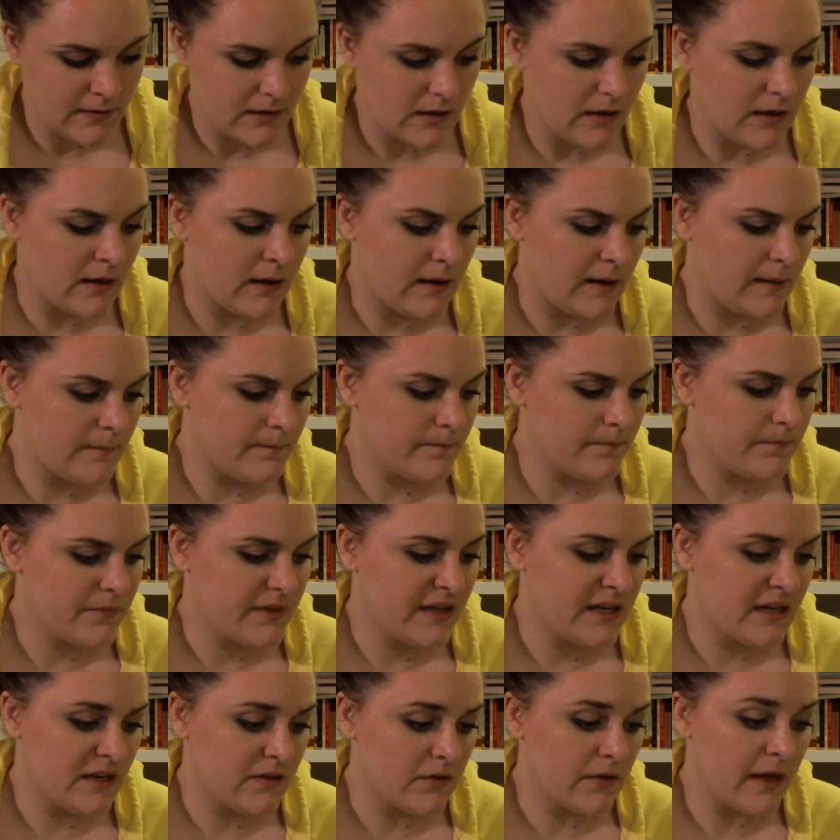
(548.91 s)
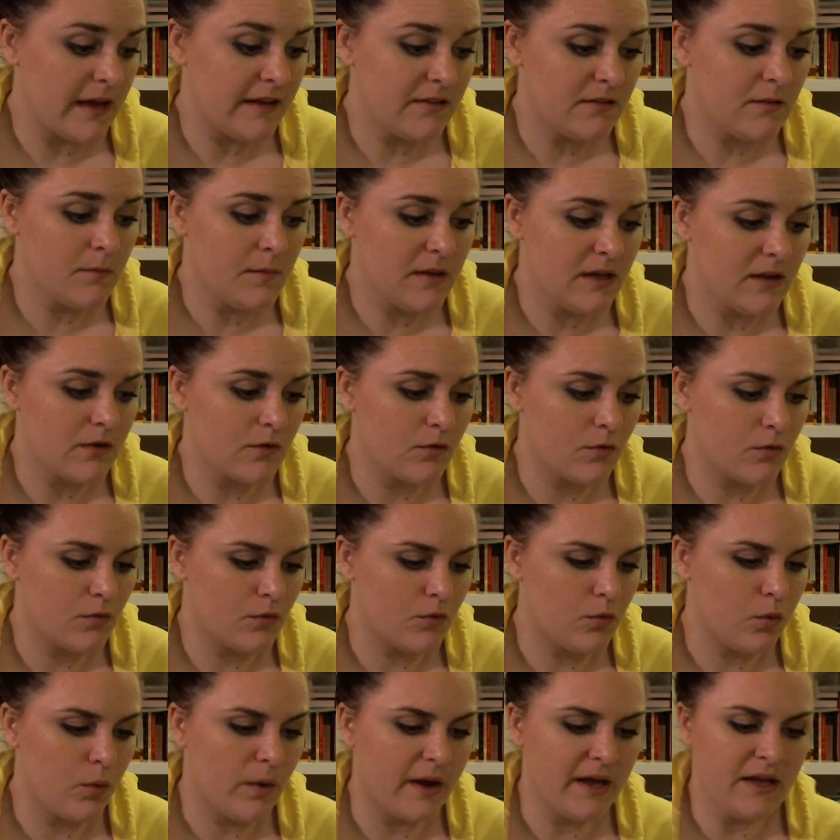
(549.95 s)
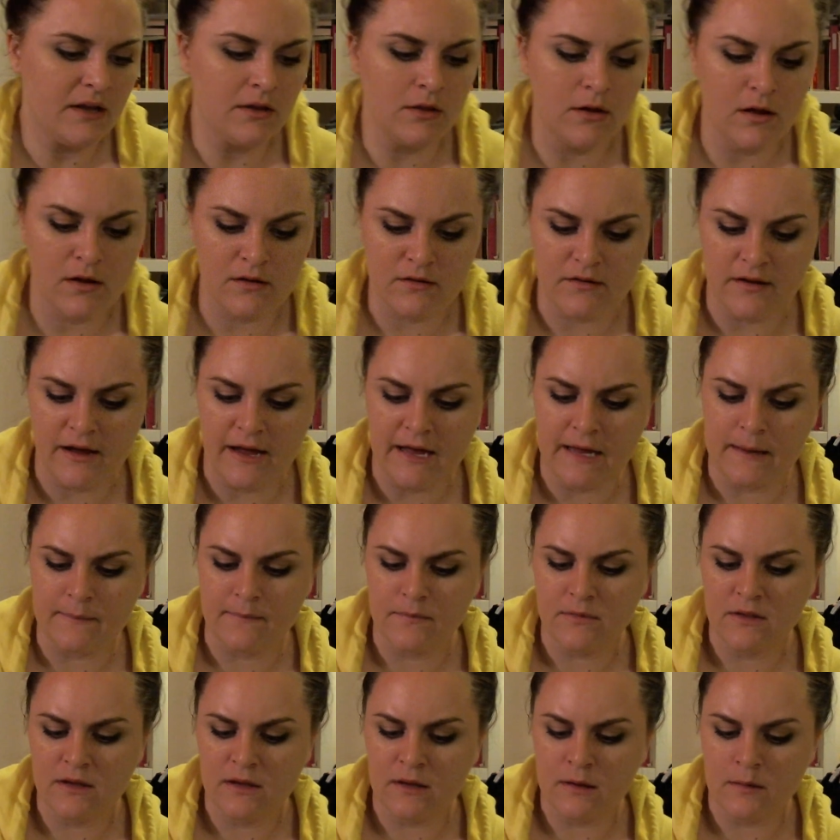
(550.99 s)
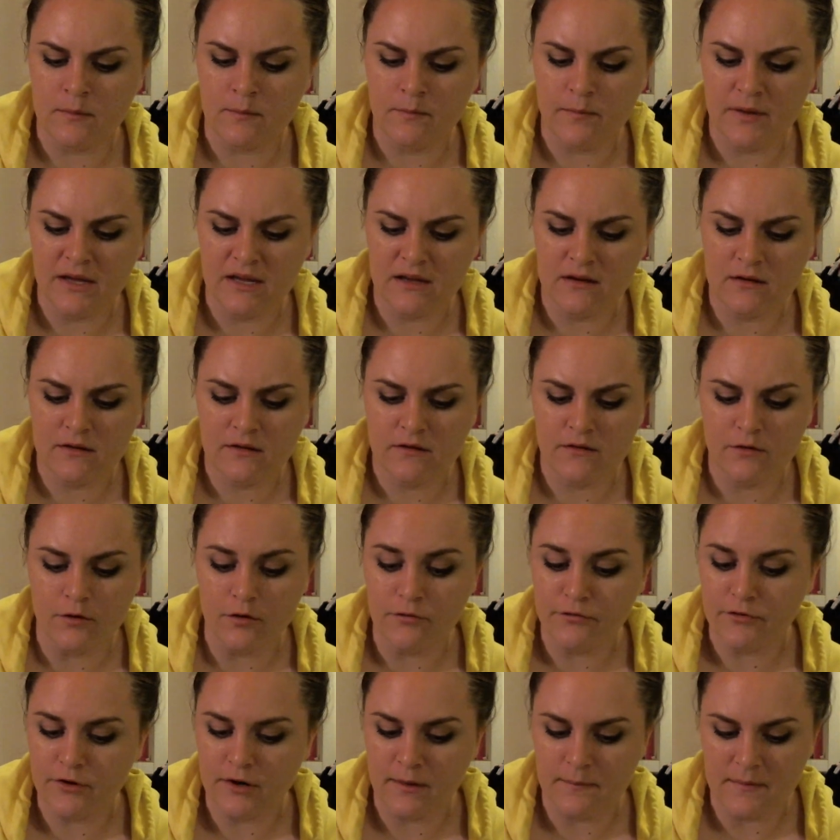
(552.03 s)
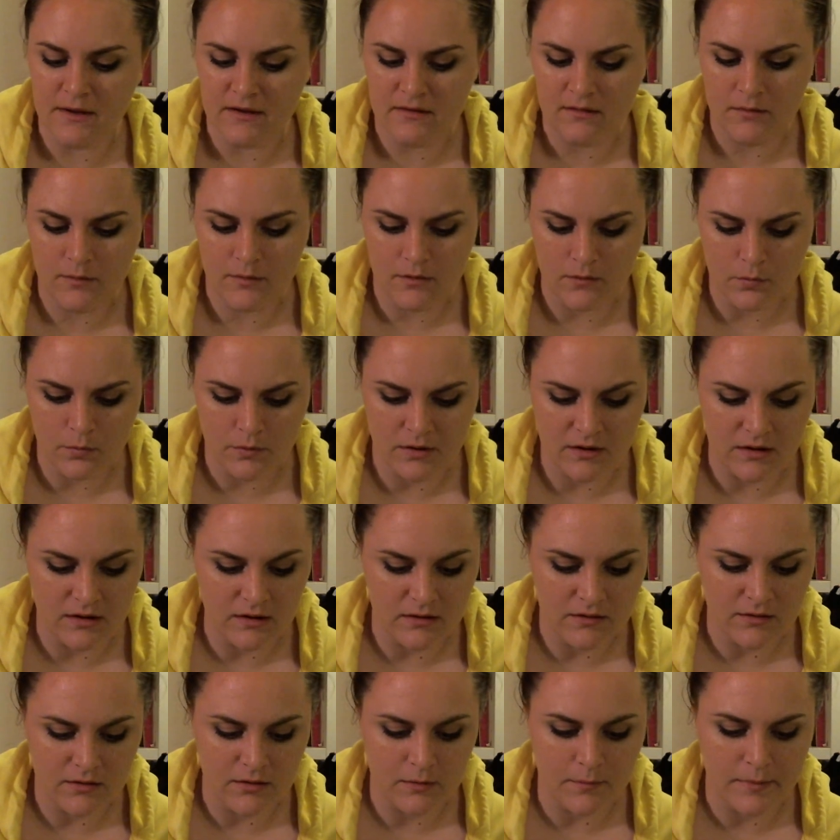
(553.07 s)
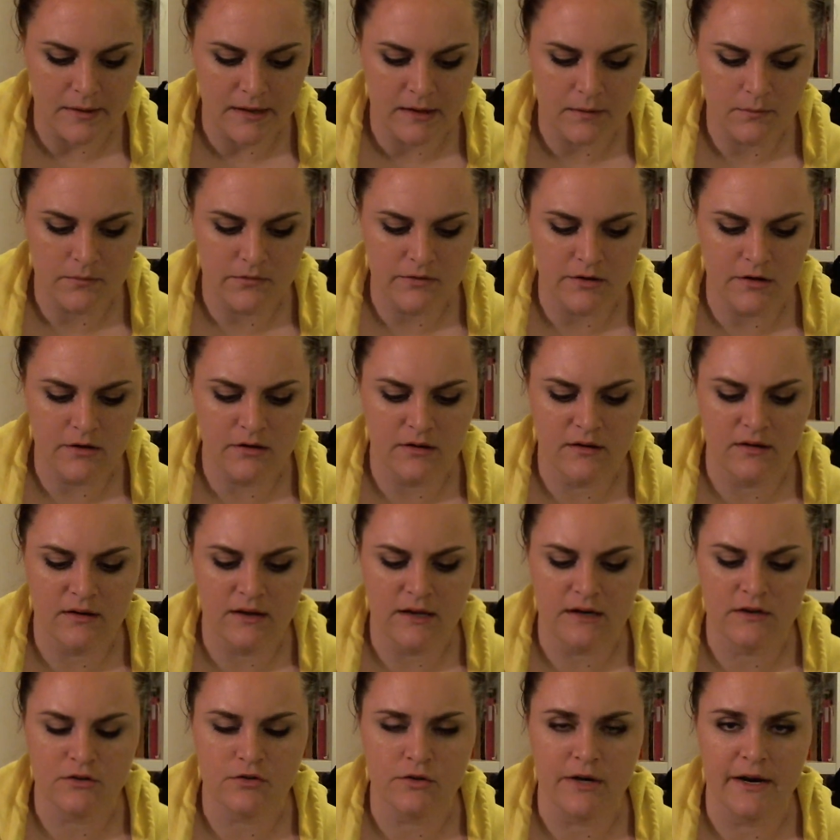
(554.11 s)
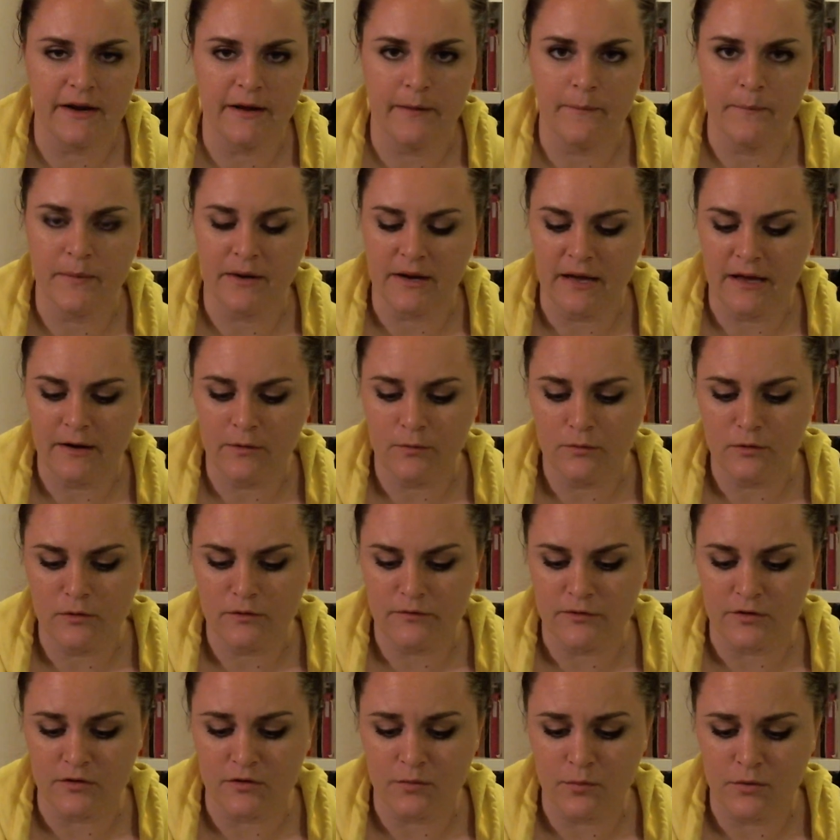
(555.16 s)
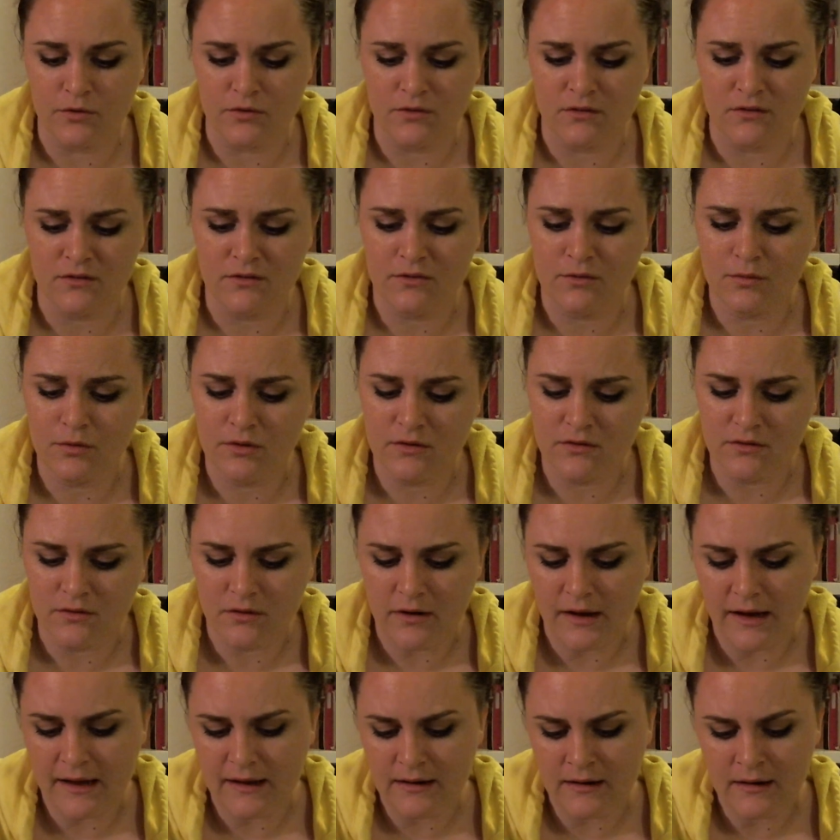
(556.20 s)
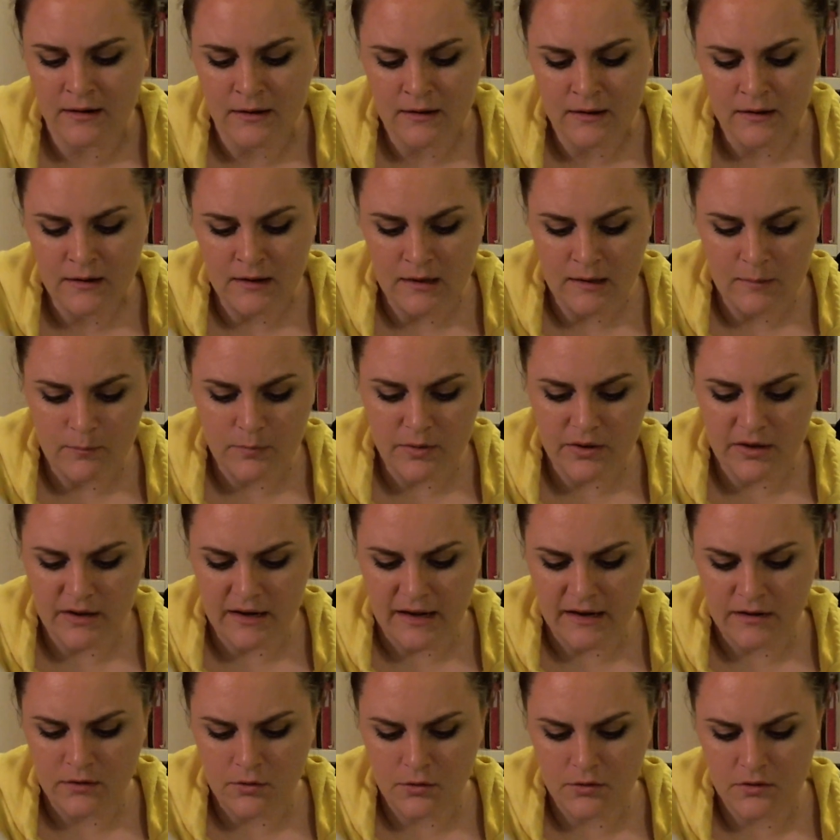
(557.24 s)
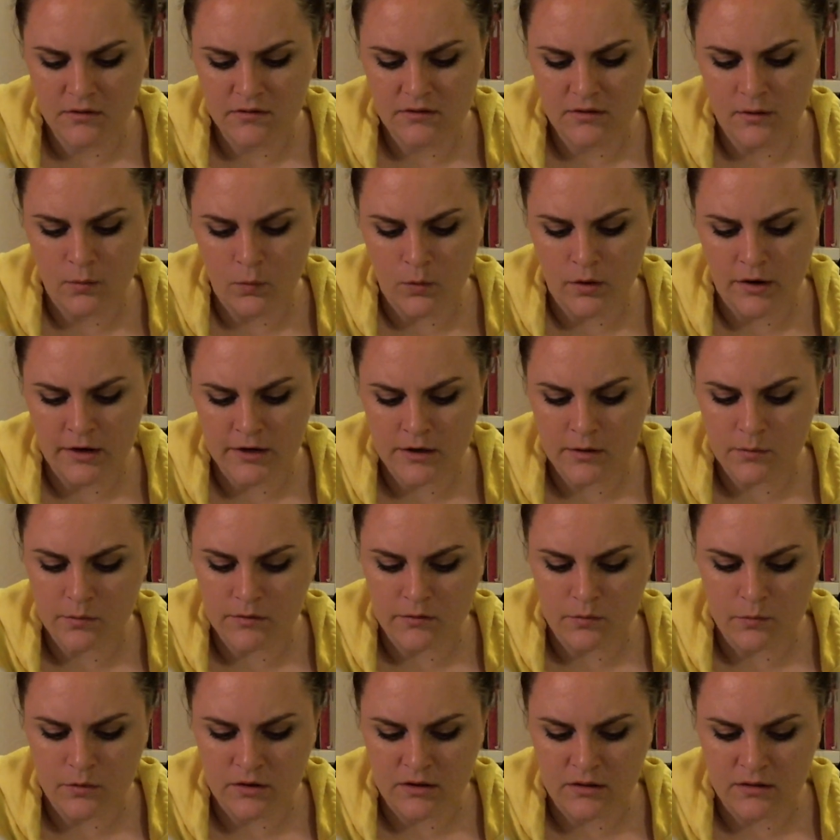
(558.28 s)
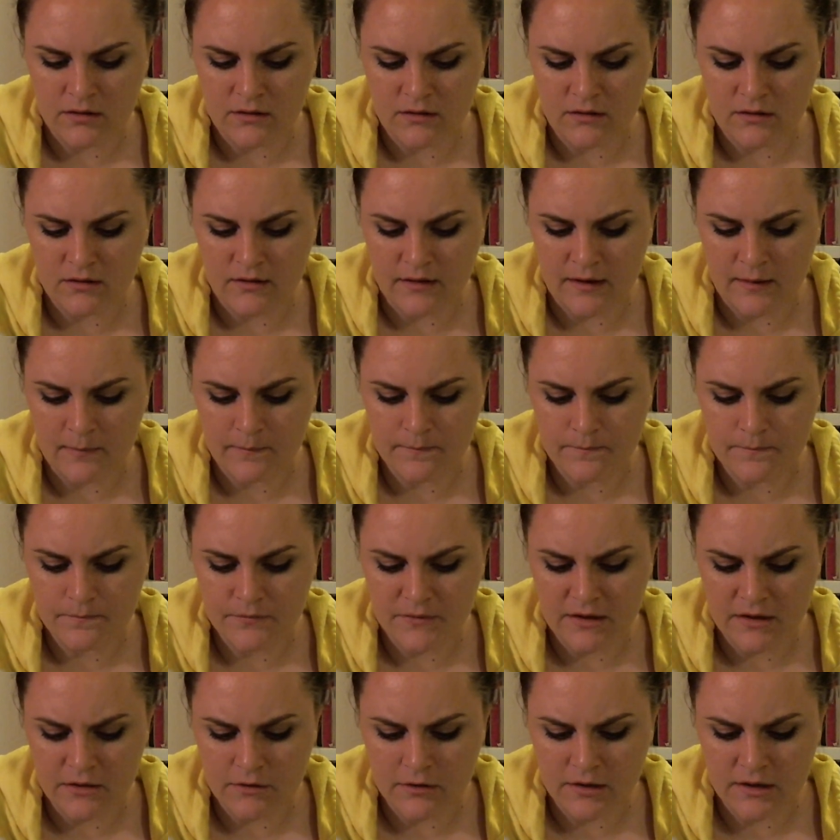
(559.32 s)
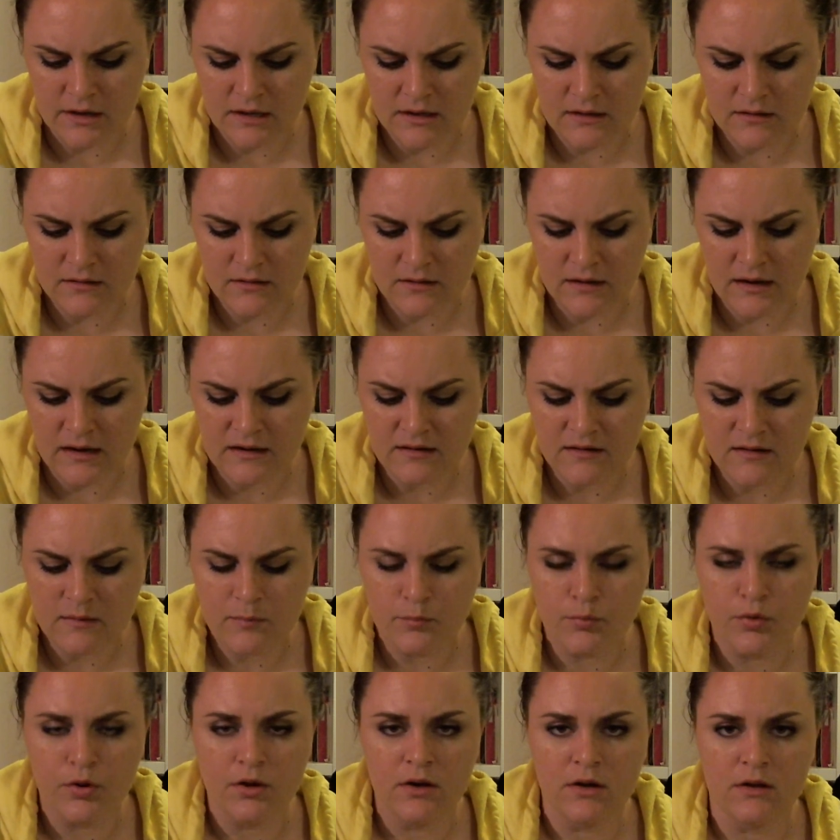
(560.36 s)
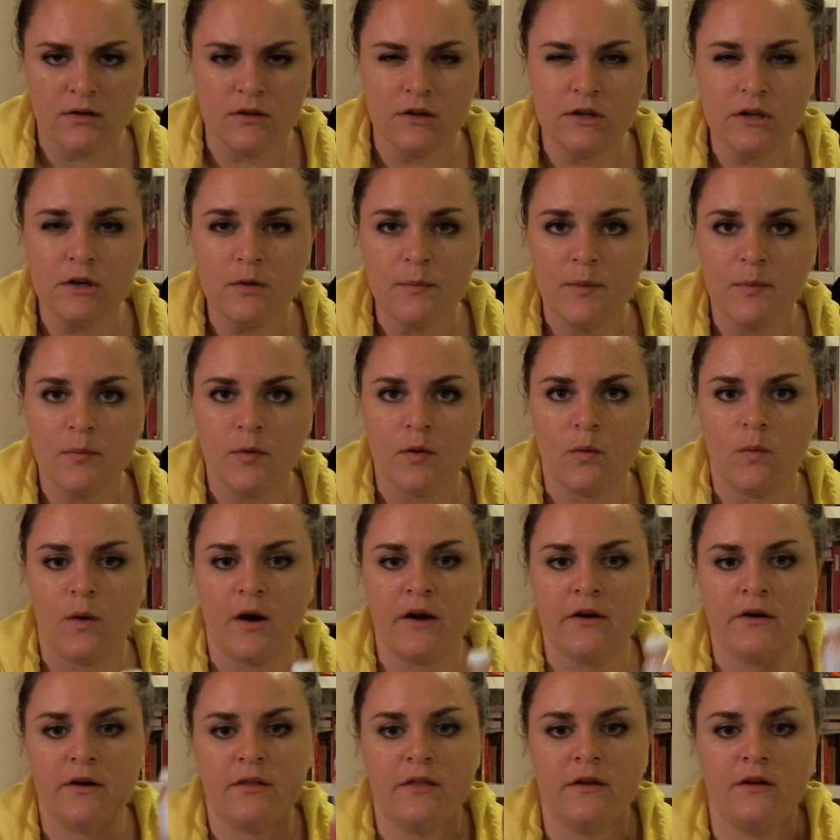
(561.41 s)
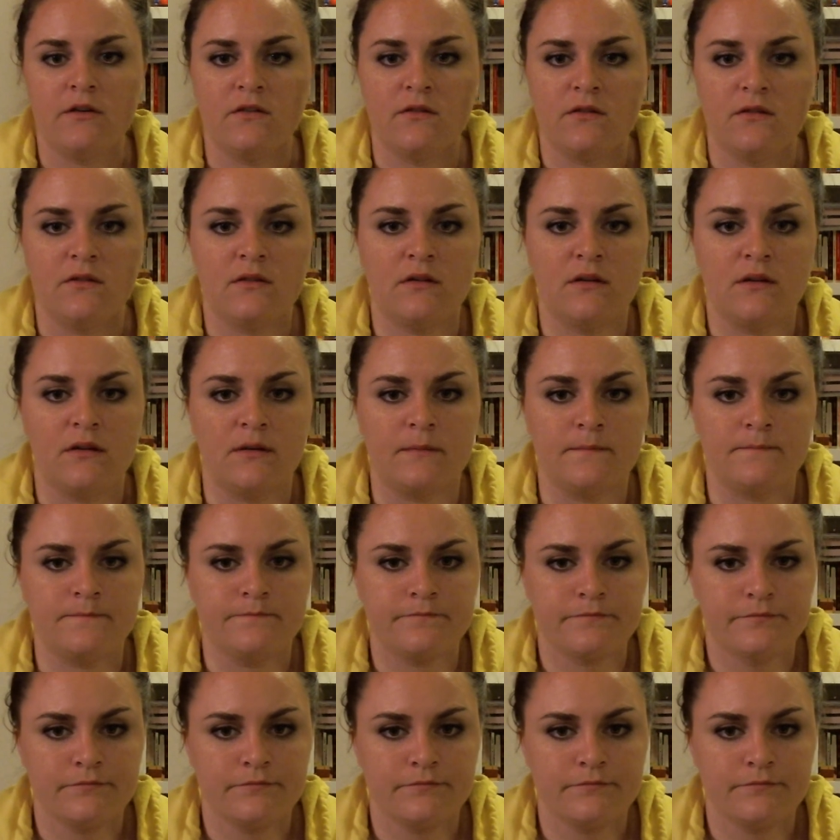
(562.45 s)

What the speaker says: and has lasted me quite a long time. The pink sulfur, I'm guessing, is what it is. At the bottom started to kind of dry up, and I don't know if you're supposed to do this or not, but I noticed that water was one of the top ingredients, and I did put a little bit more water in there just to